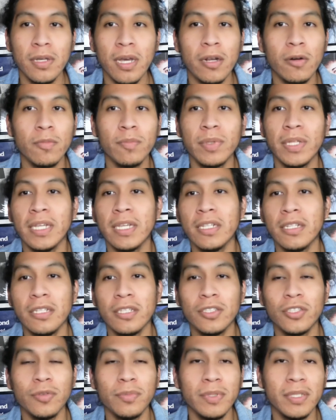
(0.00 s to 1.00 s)
I don't play any
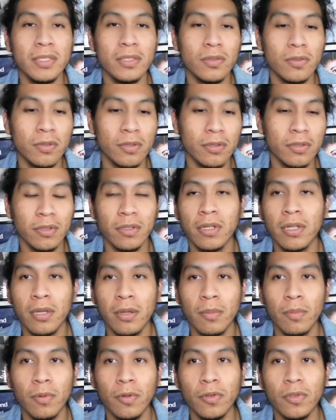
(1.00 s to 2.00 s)
instruments or
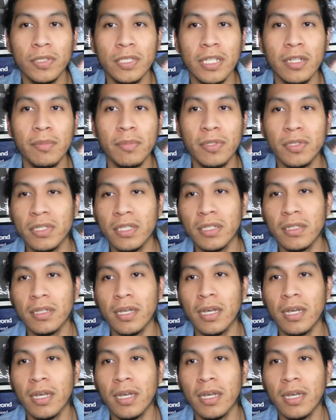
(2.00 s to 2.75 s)
produce any music.